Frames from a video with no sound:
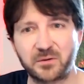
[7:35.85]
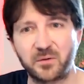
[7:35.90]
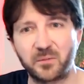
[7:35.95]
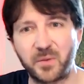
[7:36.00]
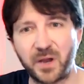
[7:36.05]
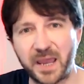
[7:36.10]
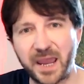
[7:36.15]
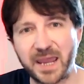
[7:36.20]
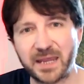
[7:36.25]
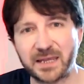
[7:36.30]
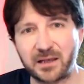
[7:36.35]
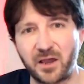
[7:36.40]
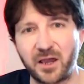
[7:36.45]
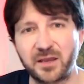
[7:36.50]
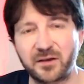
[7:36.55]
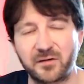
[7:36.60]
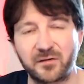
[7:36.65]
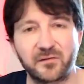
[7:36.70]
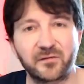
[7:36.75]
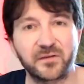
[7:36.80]
My
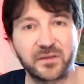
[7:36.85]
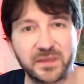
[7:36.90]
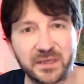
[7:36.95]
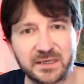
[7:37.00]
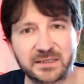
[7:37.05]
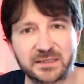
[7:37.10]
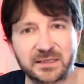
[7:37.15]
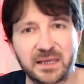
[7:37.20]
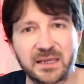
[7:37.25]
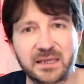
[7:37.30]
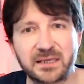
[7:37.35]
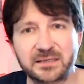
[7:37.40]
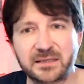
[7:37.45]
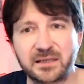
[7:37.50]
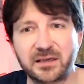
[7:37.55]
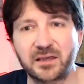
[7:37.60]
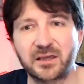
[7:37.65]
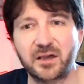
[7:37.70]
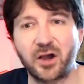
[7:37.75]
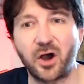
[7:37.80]
headline for this is
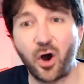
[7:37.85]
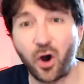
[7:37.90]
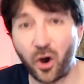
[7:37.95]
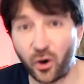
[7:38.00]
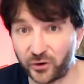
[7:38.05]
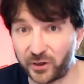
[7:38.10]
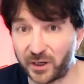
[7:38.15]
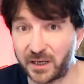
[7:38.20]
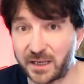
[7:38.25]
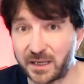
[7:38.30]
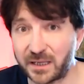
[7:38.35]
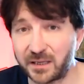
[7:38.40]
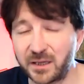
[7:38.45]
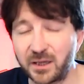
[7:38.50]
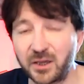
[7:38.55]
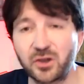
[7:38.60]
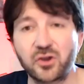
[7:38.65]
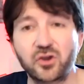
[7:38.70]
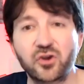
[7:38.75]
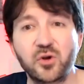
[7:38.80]
that hodling
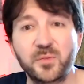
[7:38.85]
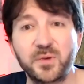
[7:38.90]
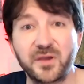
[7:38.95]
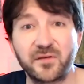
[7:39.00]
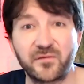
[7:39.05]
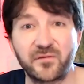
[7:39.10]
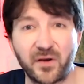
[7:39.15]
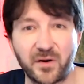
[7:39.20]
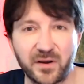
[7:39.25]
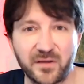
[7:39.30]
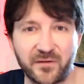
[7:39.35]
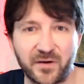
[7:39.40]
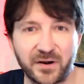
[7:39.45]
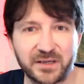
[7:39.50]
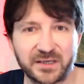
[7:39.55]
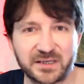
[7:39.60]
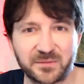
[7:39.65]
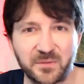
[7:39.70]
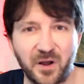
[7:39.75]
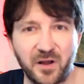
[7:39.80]
could be a very, very
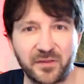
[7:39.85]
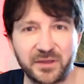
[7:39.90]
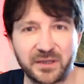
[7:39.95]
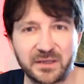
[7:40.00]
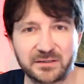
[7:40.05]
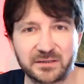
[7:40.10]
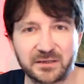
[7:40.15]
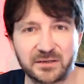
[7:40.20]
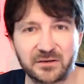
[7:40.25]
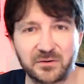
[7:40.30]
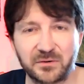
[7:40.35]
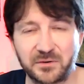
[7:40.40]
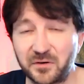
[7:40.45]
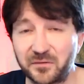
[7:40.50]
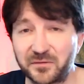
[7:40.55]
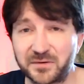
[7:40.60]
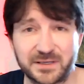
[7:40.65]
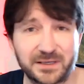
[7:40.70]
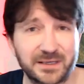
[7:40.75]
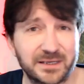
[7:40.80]
smart thing to do. And
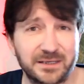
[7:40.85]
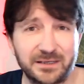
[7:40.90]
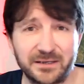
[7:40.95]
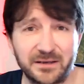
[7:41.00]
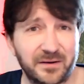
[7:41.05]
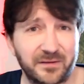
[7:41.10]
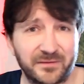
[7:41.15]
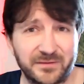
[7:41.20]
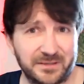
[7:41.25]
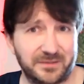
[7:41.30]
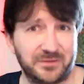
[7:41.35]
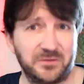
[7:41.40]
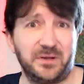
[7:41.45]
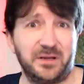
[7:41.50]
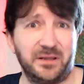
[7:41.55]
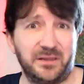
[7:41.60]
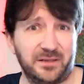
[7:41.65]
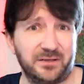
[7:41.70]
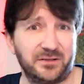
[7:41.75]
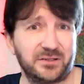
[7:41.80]
obviously you don't have to do
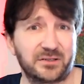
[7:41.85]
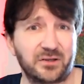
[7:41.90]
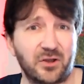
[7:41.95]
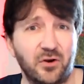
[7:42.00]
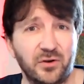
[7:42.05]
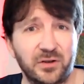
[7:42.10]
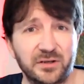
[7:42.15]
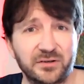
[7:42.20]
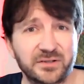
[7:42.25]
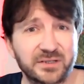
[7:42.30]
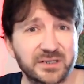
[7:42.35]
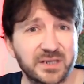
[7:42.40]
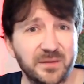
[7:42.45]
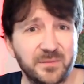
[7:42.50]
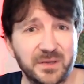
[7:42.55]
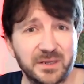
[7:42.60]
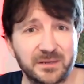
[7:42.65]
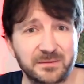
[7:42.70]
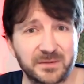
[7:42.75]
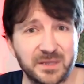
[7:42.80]
anything, just hodl, just keep
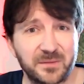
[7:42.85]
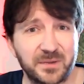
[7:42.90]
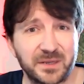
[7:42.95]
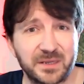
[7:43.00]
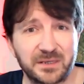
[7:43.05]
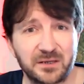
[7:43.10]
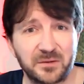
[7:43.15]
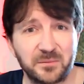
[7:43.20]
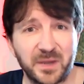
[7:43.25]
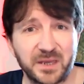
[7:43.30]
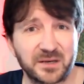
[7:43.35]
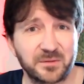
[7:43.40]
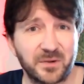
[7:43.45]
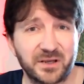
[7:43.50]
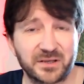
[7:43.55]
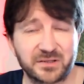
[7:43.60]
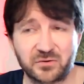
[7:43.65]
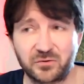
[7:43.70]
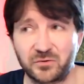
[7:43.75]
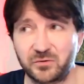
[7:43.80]
it in your
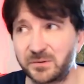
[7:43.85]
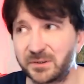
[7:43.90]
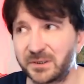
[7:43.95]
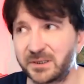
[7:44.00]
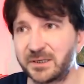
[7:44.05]
MetaMask, or,